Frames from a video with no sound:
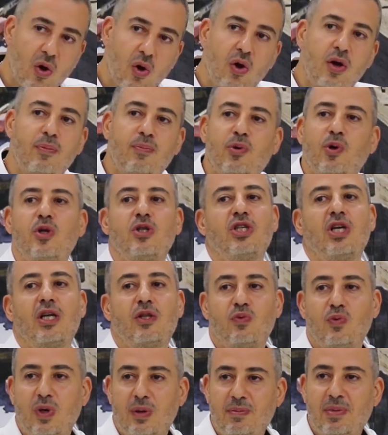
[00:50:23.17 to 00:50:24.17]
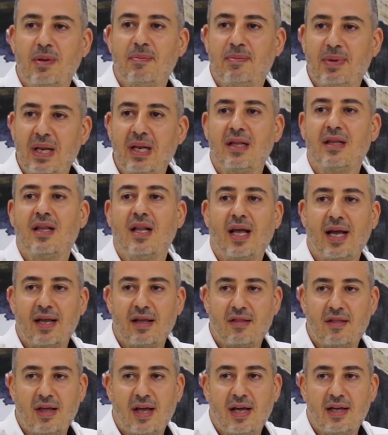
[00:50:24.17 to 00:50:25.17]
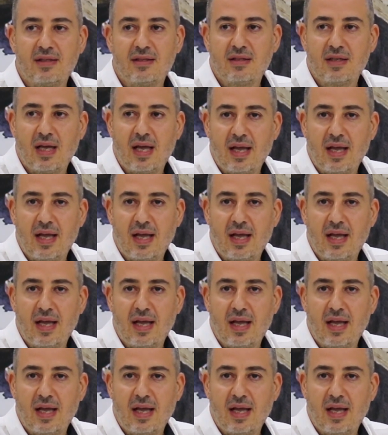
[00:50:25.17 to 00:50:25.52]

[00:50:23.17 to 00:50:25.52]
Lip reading: all projects will be built like that,